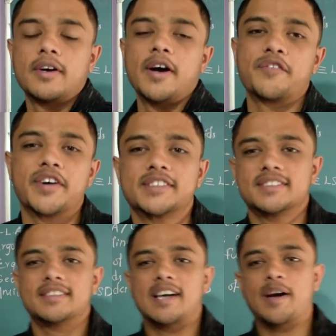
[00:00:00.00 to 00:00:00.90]
Hi
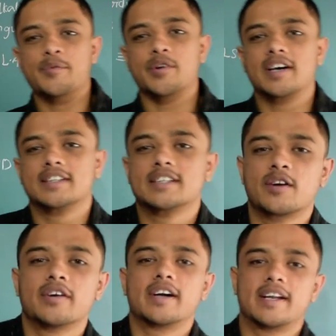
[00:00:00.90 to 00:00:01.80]
friends, I am your Karthik
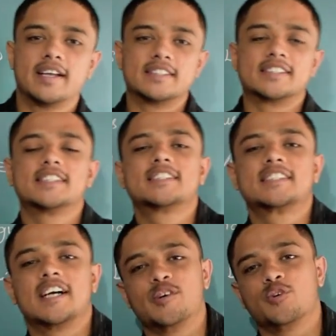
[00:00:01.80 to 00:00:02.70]
Kate and this is
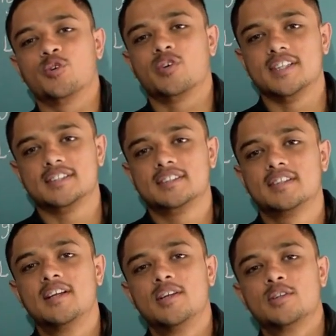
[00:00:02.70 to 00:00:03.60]
Kate Tutorials.
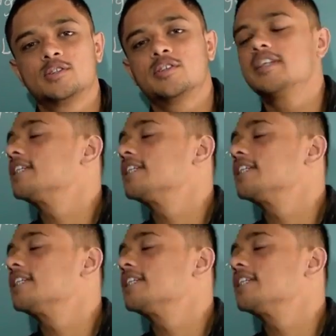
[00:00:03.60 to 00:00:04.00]
So in